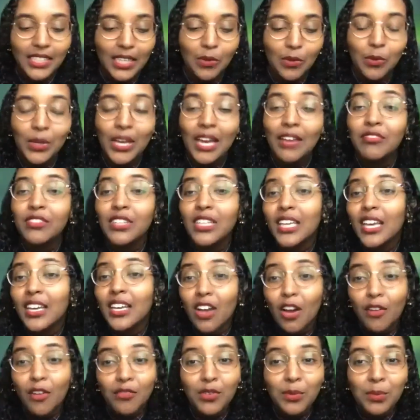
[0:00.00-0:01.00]
we have to get
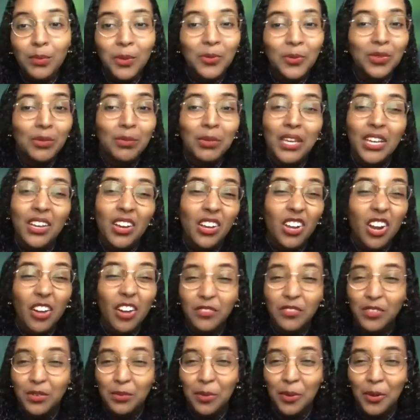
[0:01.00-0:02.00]
comfortable with being
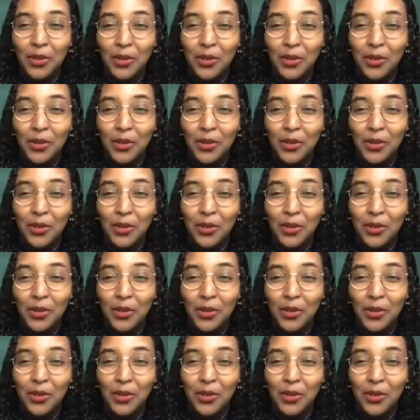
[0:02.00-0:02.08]
uncomfortable.